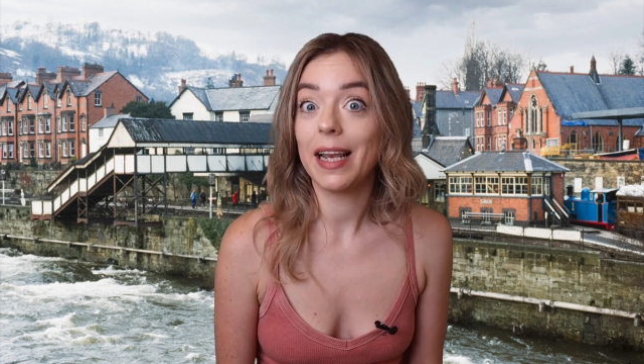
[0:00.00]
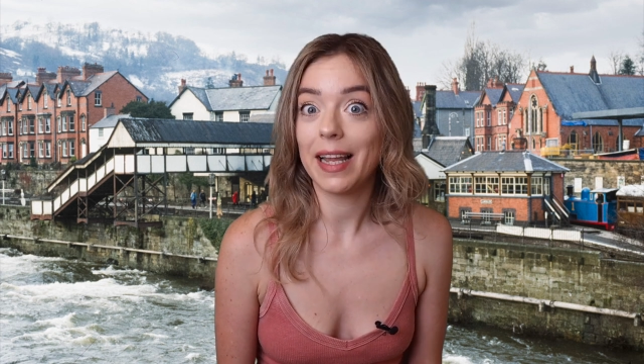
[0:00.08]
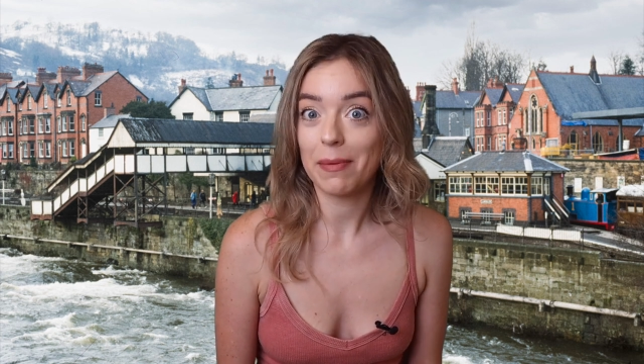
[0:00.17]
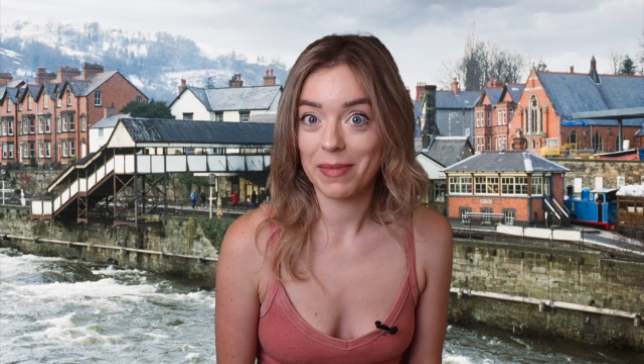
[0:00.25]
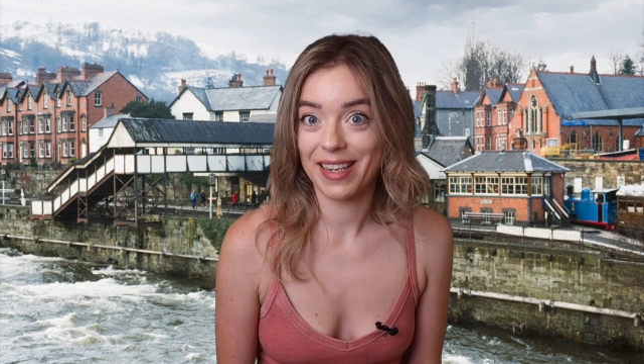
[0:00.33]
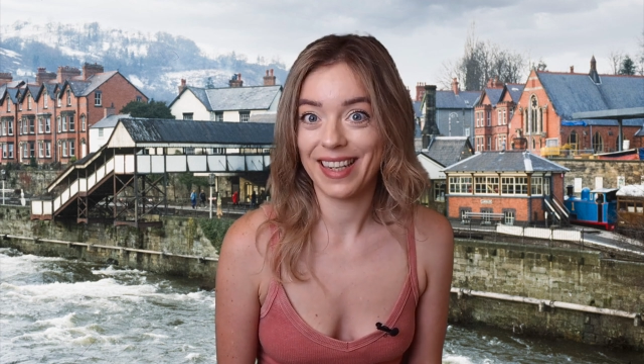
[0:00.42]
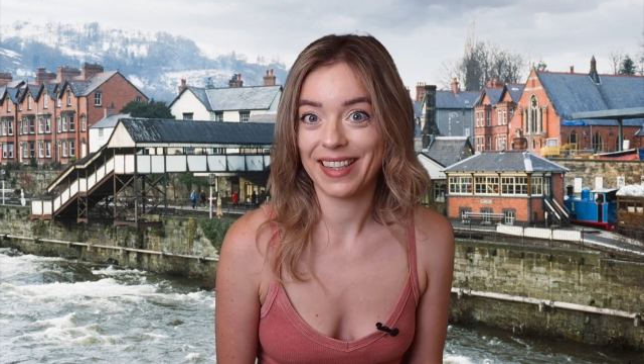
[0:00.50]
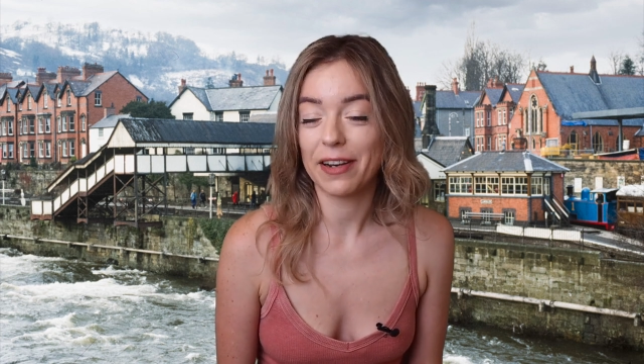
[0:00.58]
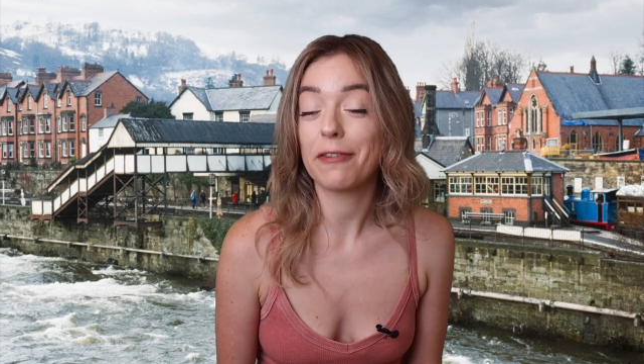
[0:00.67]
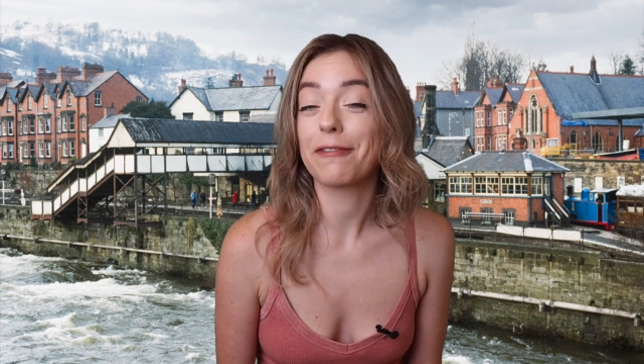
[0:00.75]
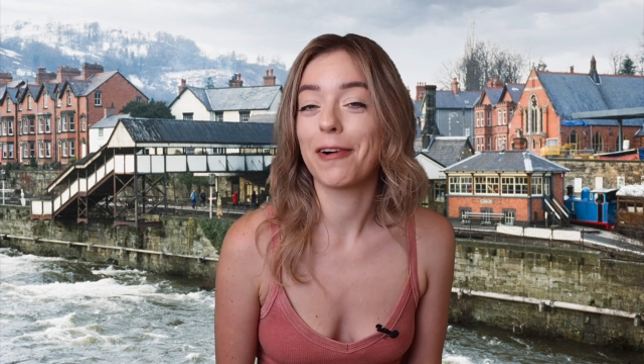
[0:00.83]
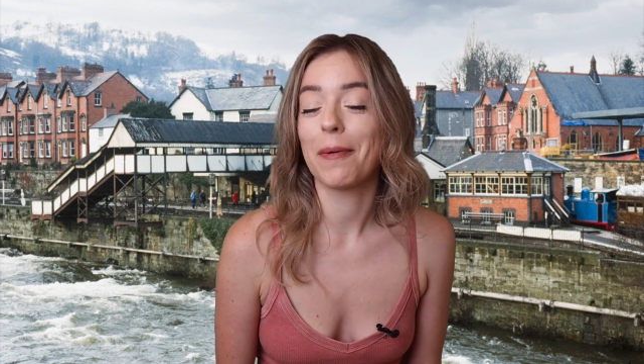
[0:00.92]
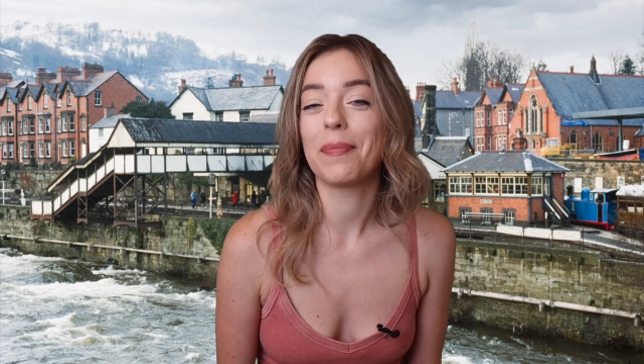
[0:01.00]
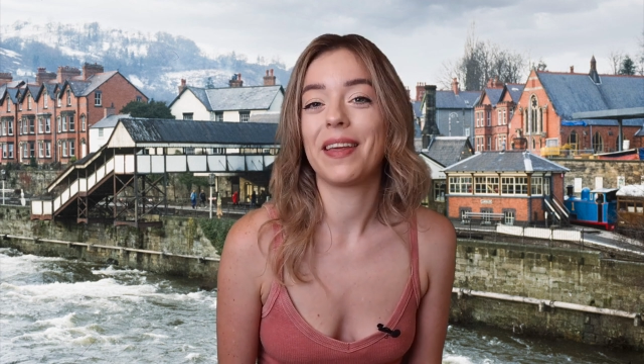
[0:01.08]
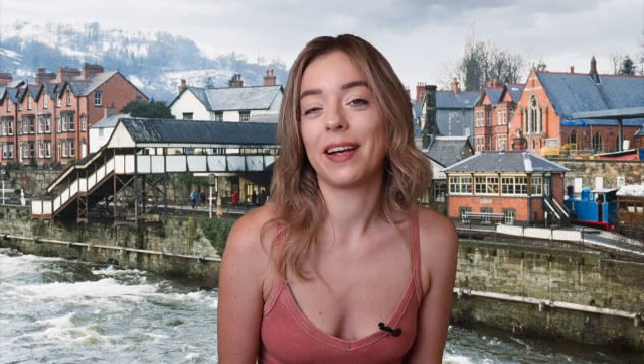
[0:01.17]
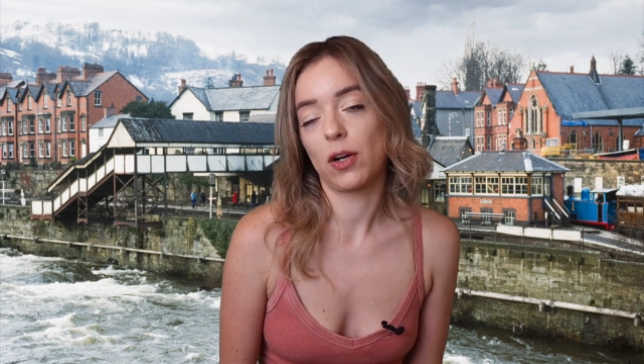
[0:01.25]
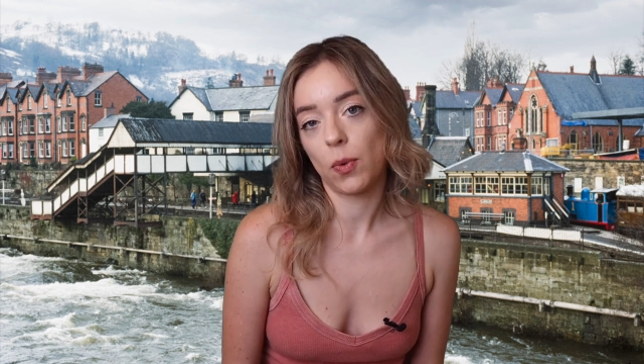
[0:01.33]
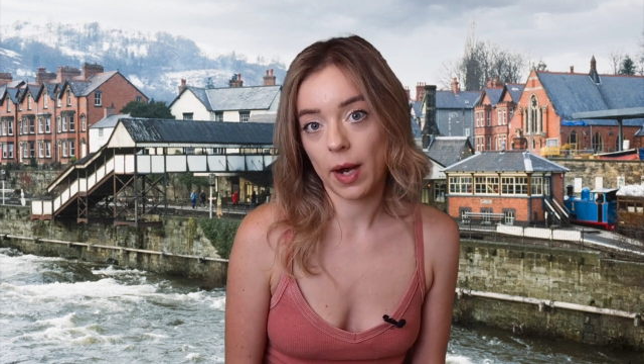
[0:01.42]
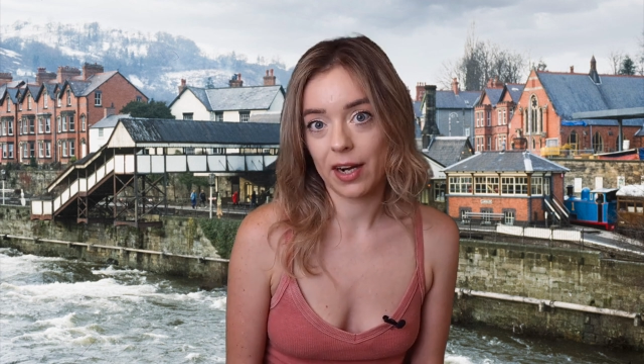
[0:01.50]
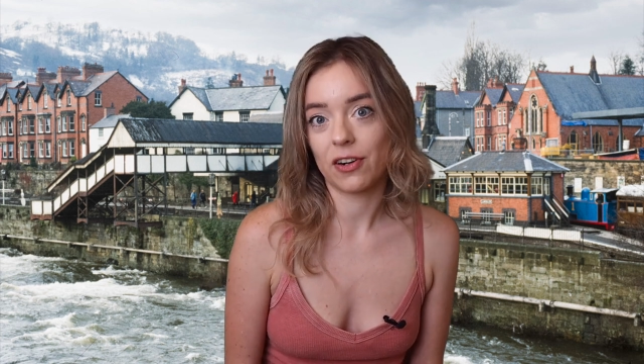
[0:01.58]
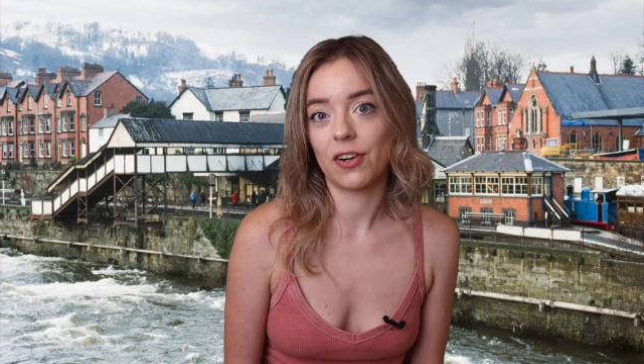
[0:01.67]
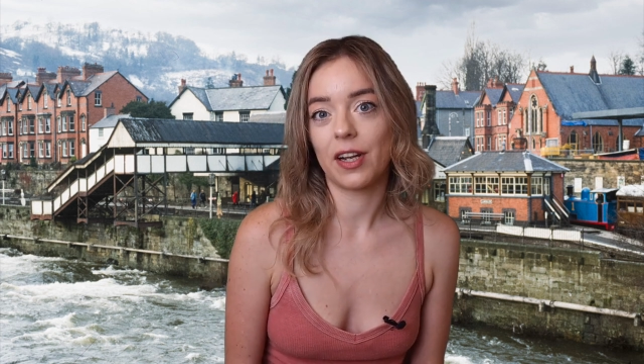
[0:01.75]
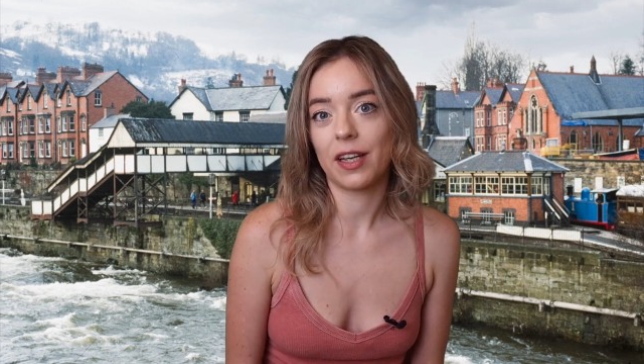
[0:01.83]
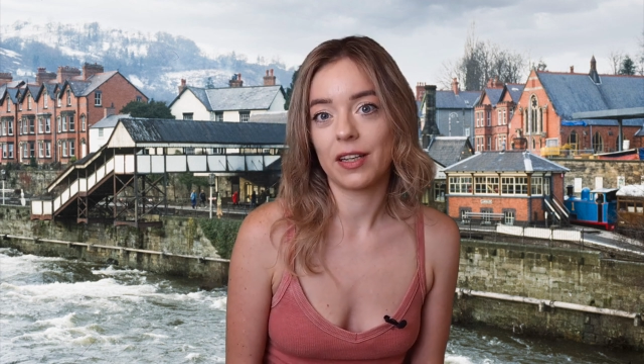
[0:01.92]
eliminated from the
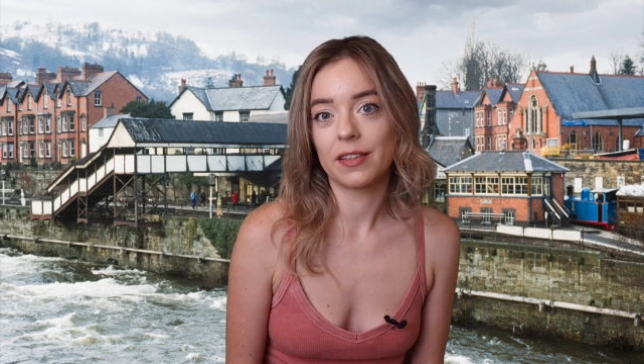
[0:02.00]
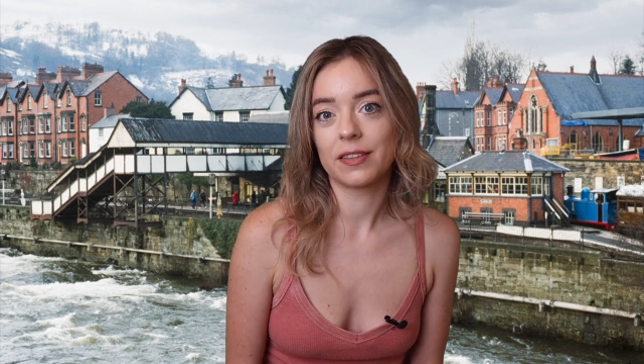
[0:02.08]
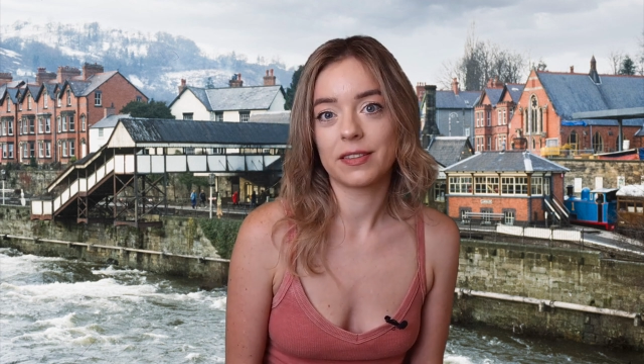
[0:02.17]
inquiry.